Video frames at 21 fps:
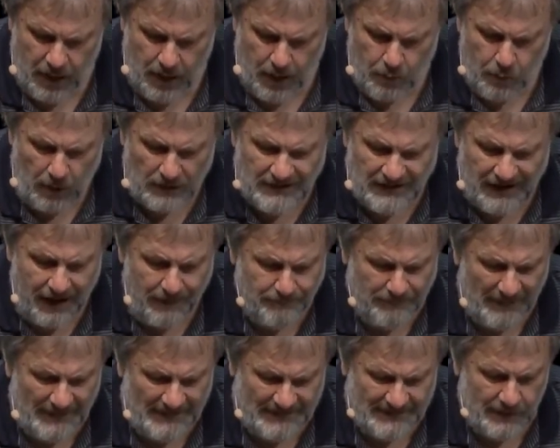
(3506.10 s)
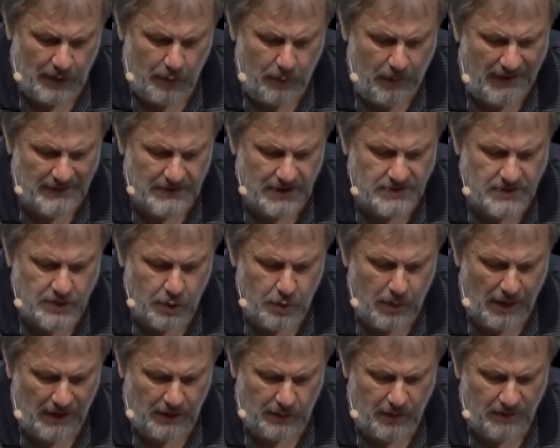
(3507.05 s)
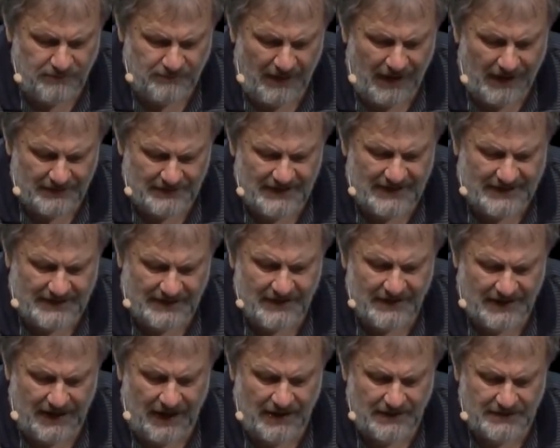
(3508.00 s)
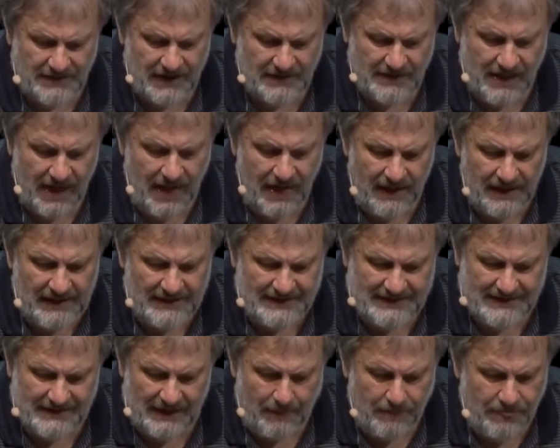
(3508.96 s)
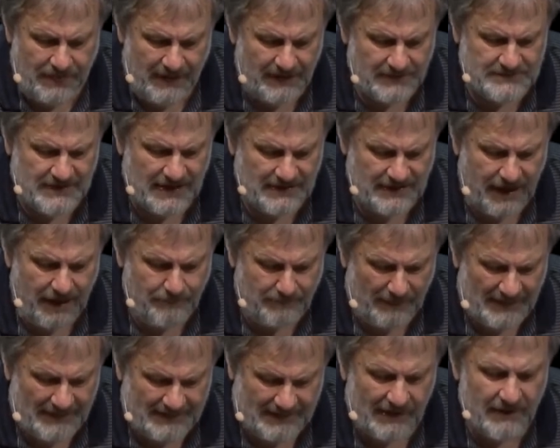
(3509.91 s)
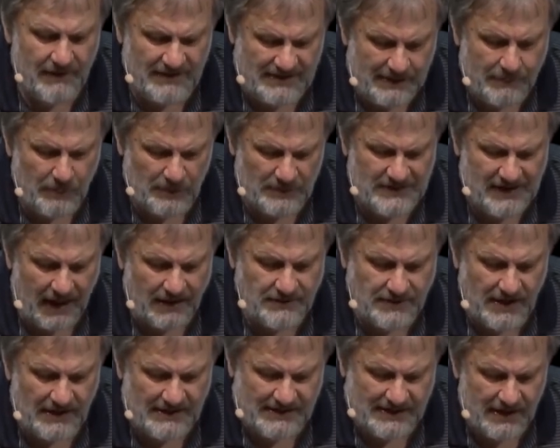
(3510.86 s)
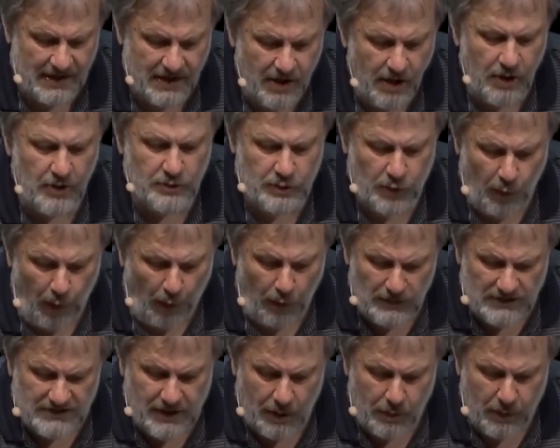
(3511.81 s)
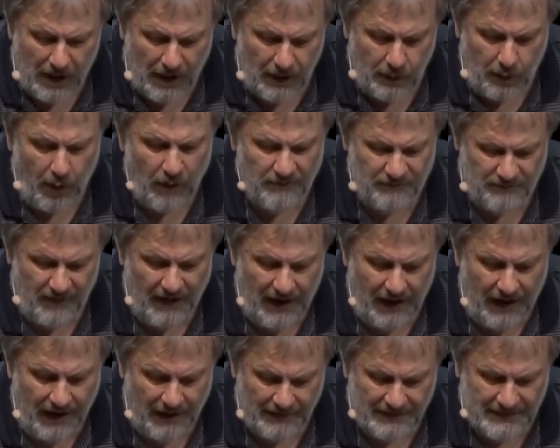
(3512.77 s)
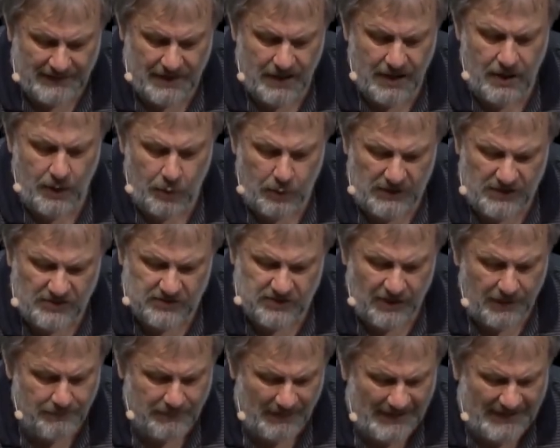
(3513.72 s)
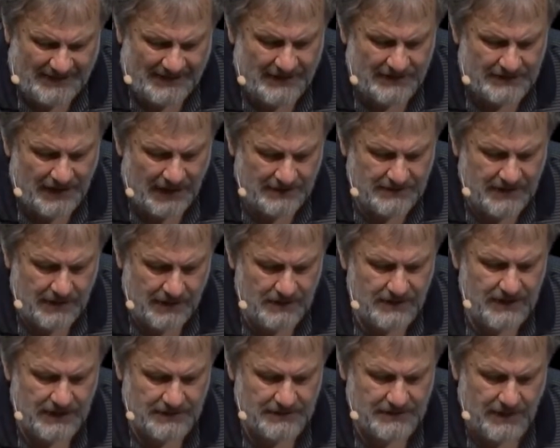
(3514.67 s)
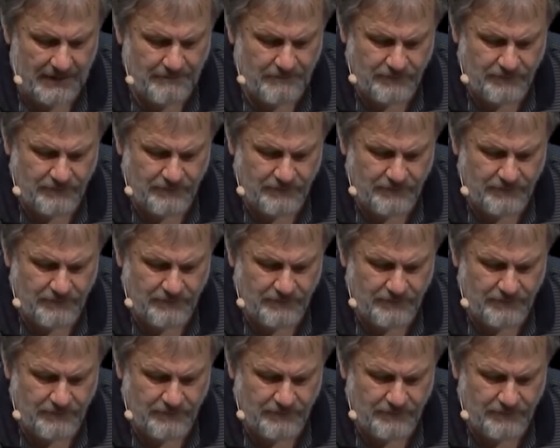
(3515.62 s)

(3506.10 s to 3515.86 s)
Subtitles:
what happens when a new work of art is created is something that happens simultaneously to all the work of art which preceded it.